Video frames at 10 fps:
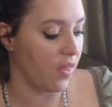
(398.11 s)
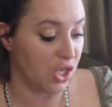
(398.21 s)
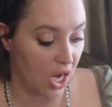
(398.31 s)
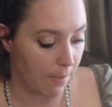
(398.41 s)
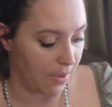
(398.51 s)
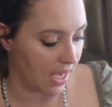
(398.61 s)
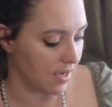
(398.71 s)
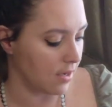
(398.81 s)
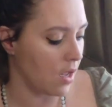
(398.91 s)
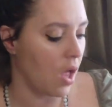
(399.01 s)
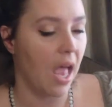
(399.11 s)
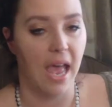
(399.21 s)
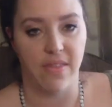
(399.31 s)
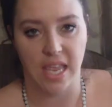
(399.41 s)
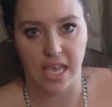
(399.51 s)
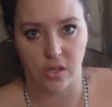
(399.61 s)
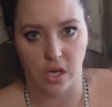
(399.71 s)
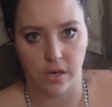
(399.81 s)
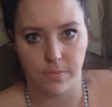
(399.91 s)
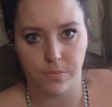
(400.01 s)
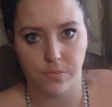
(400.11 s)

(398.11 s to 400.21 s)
the champion, and the healer.